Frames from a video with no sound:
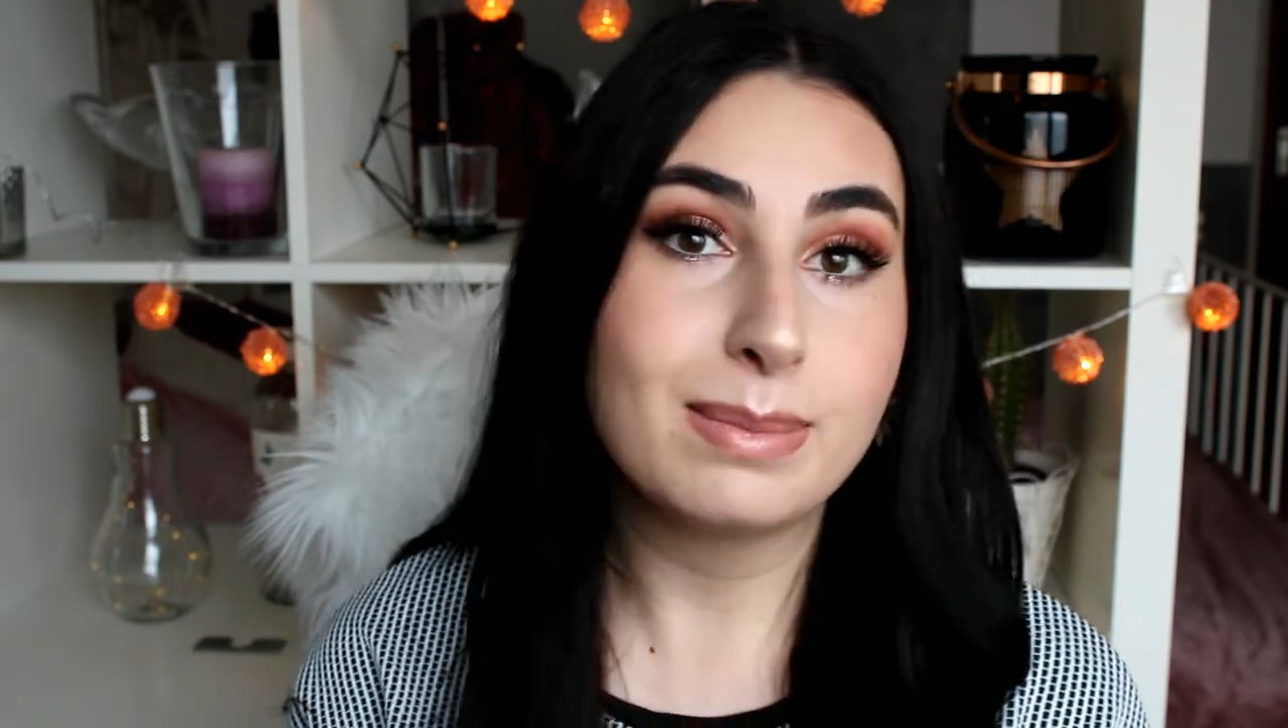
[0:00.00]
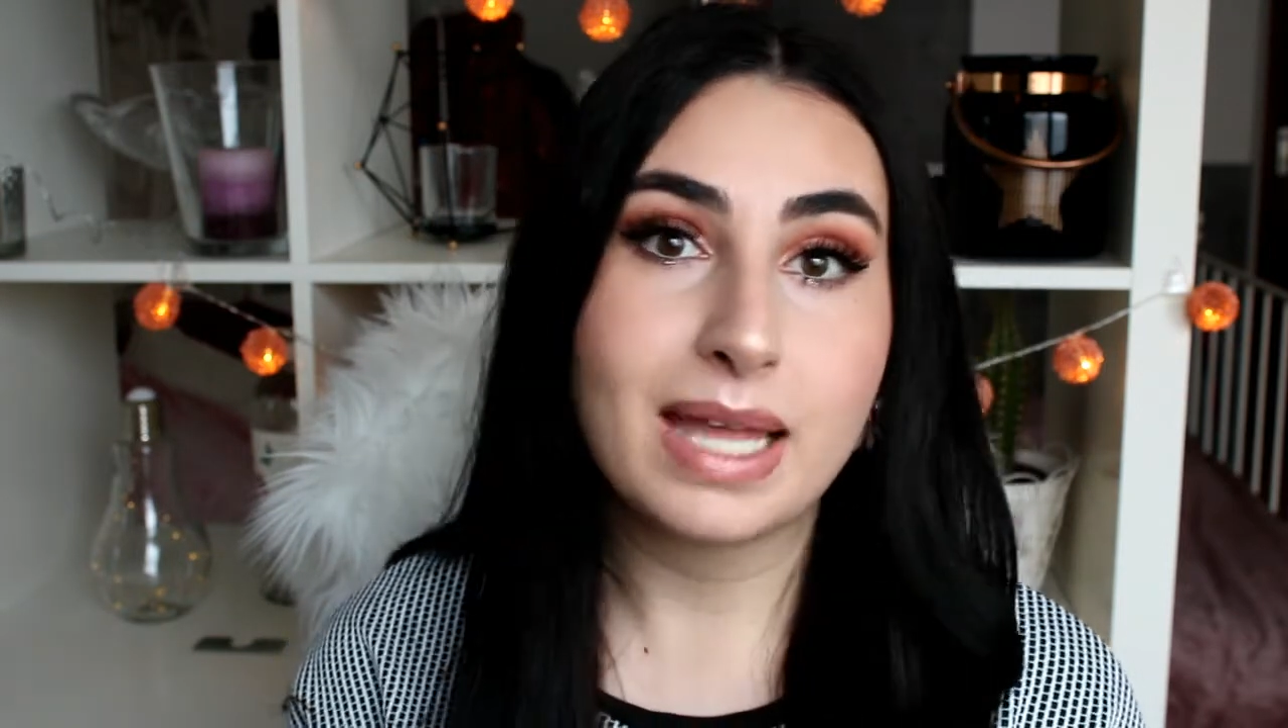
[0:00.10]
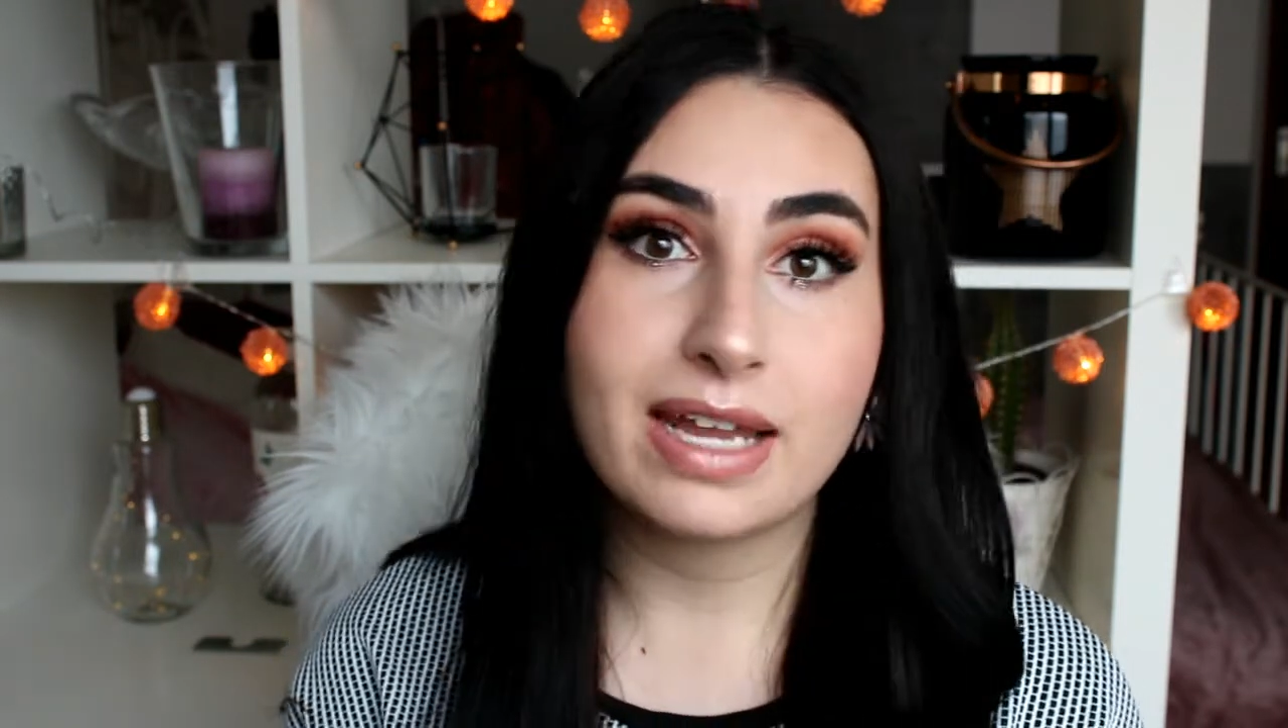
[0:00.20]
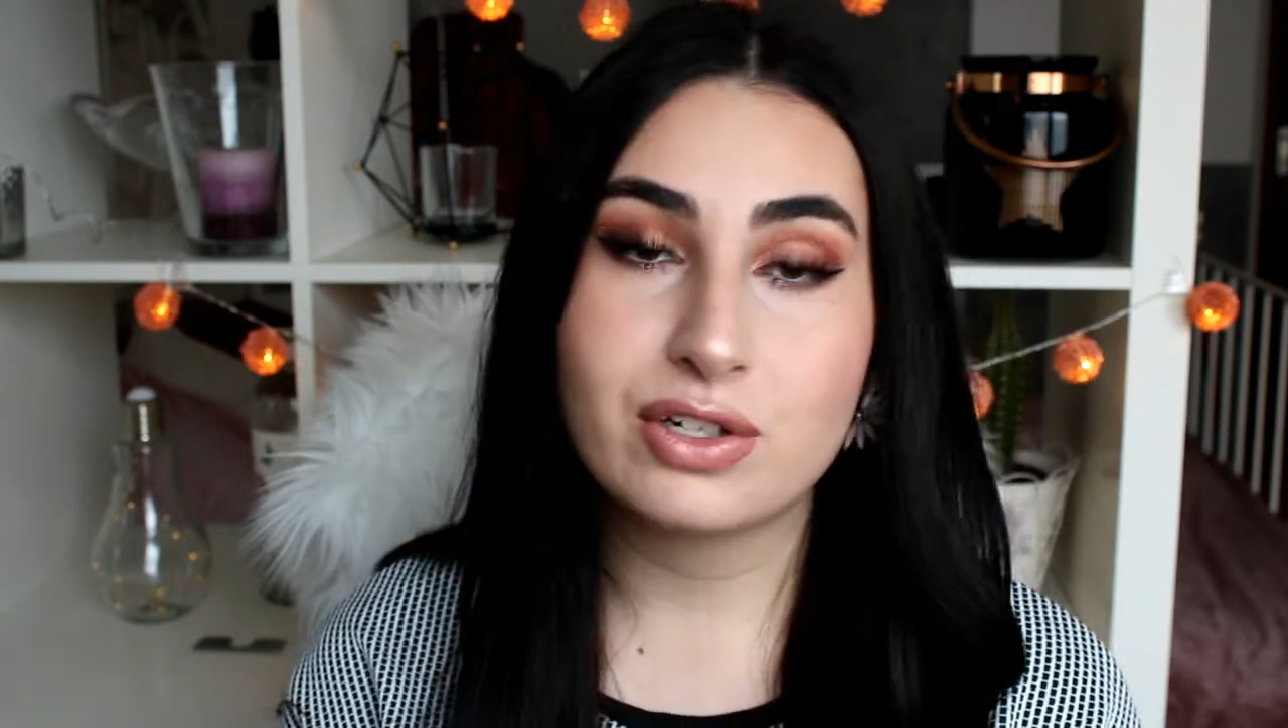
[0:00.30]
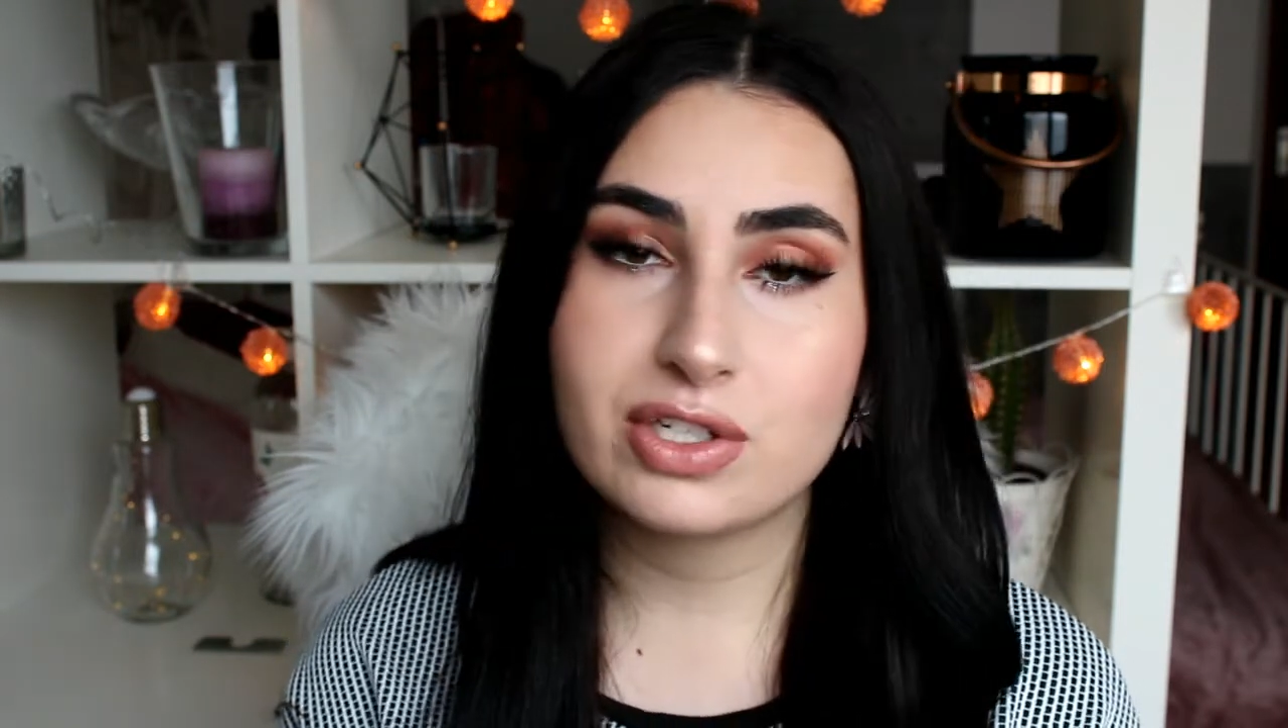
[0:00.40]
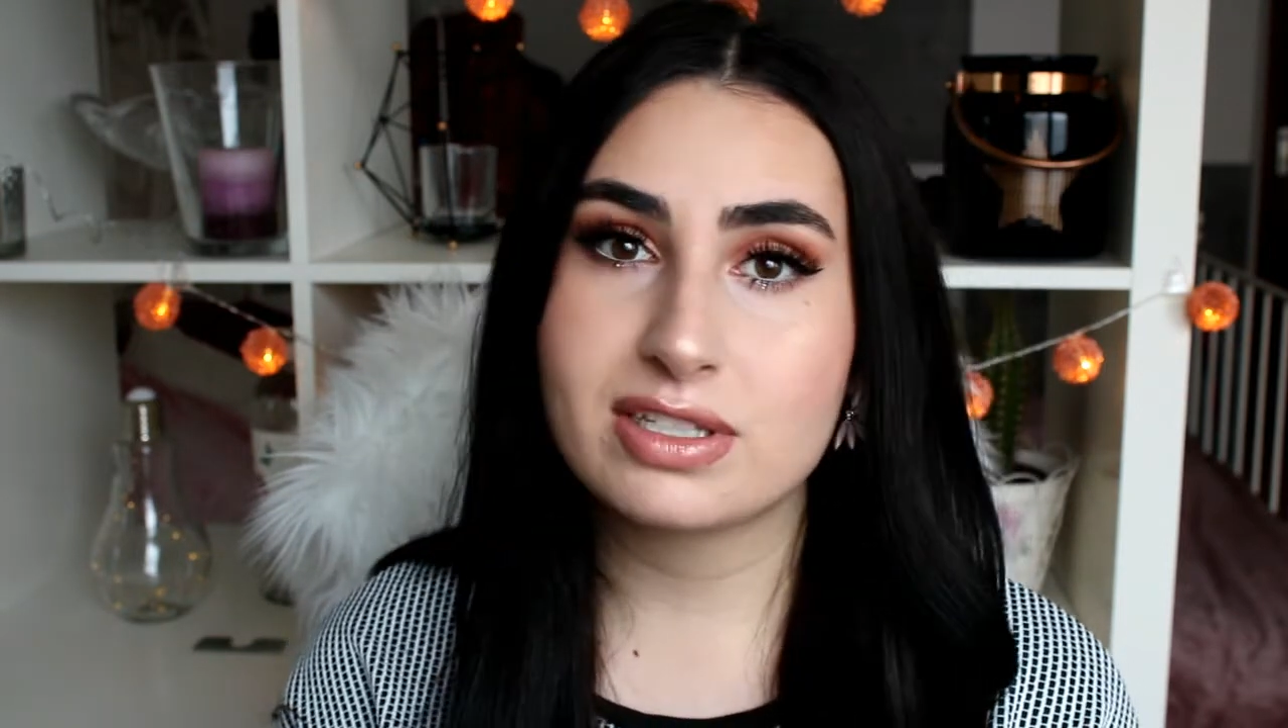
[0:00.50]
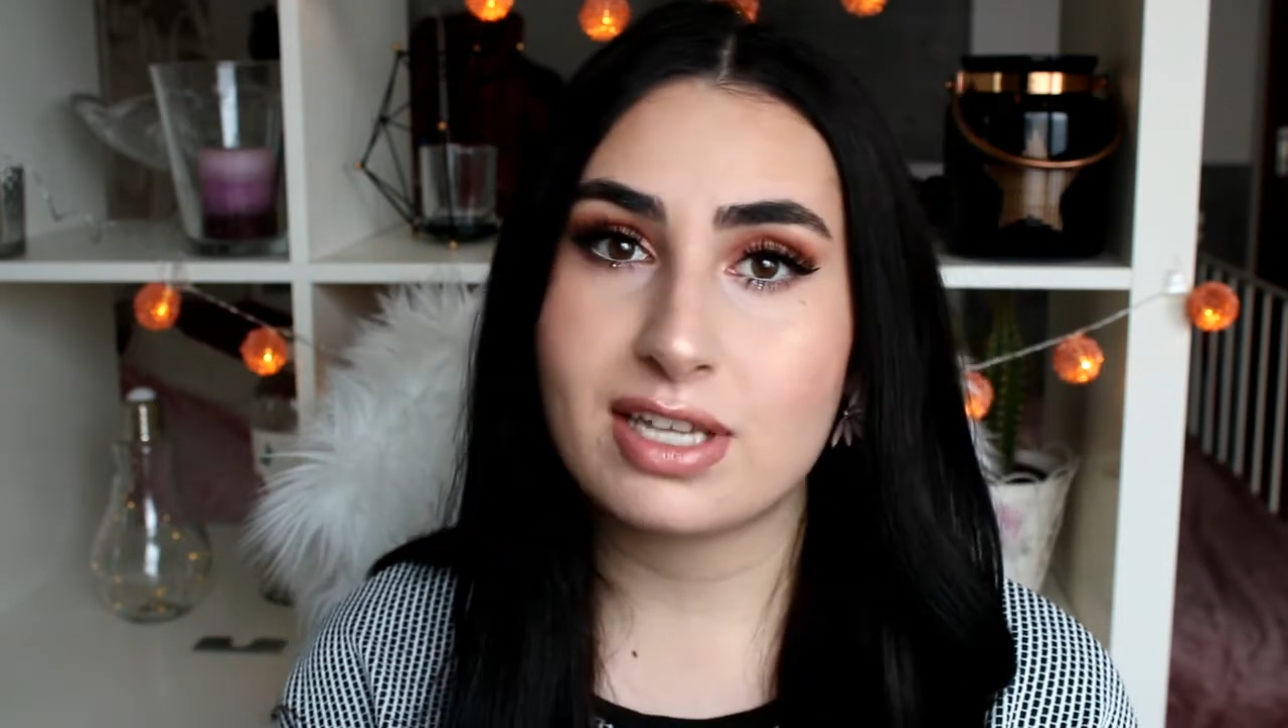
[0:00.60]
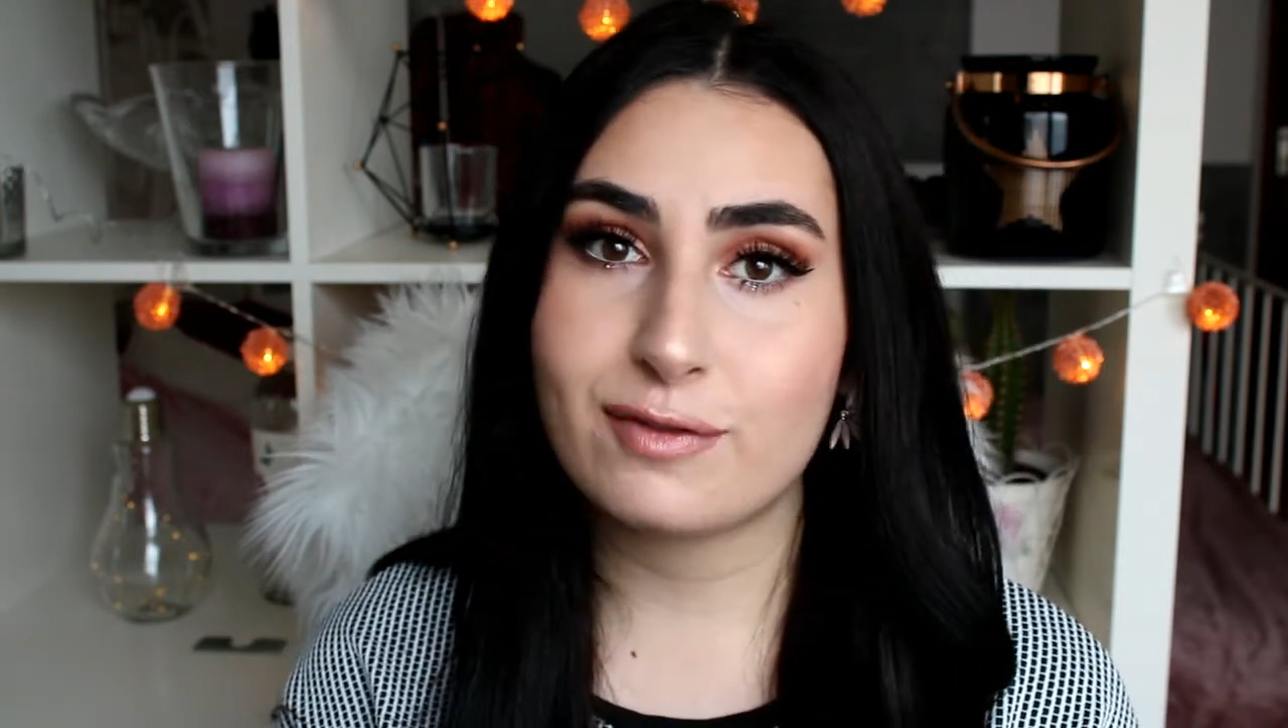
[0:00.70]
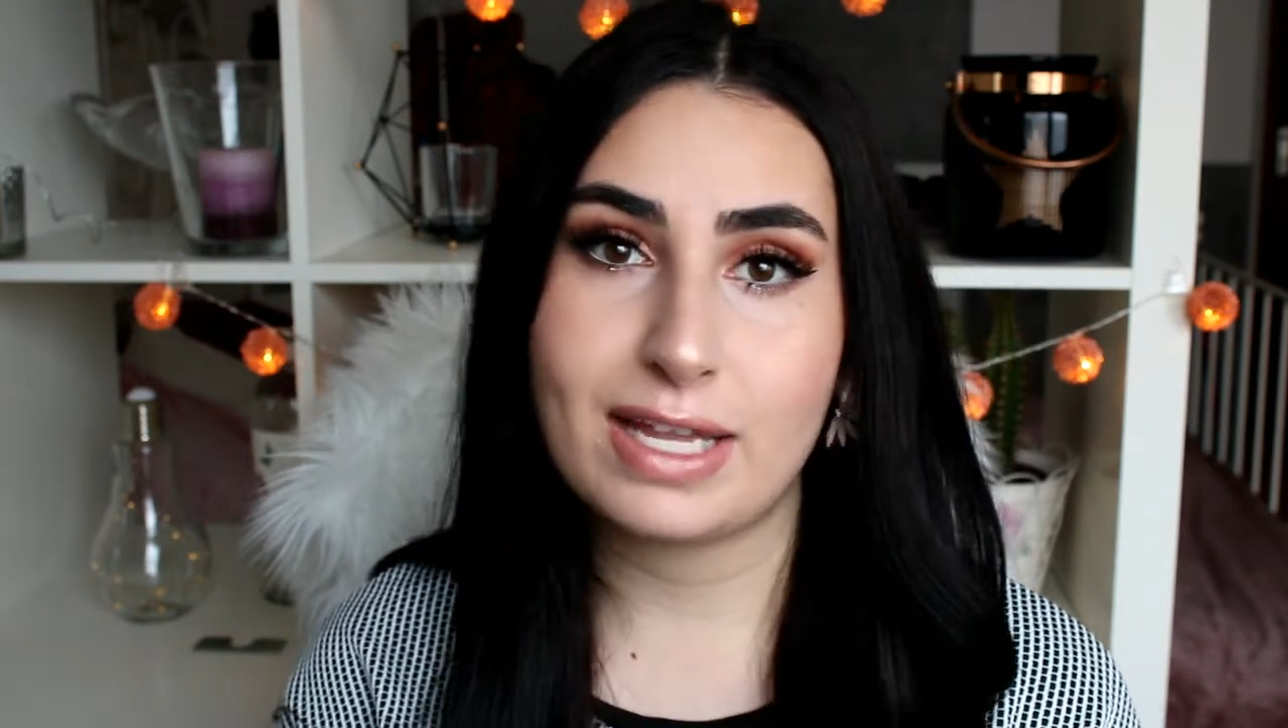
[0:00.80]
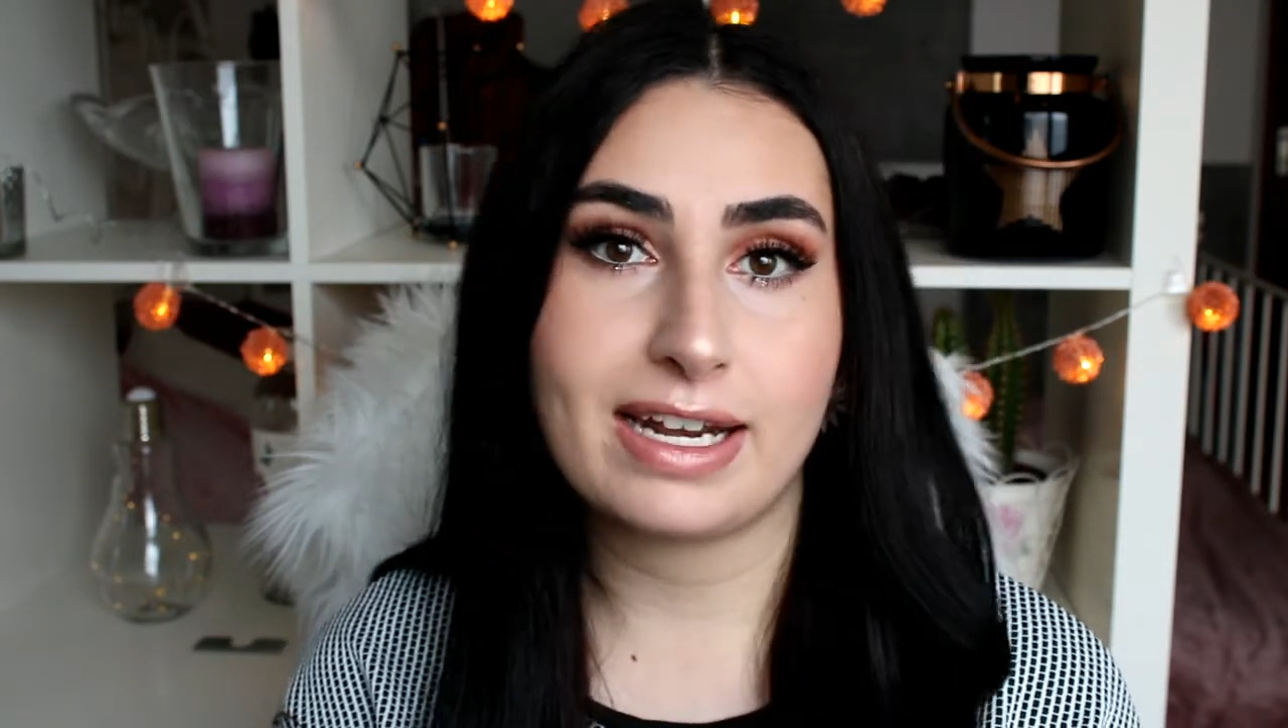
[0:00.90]
liner and
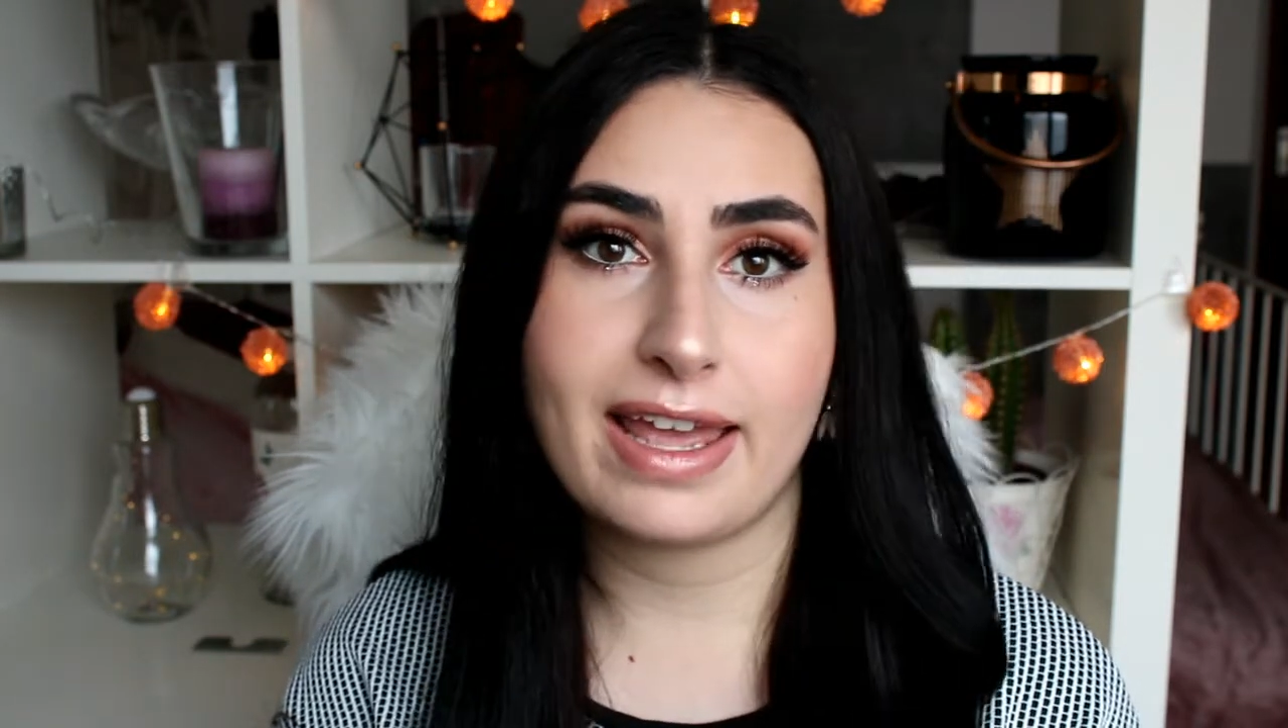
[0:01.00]
stuff like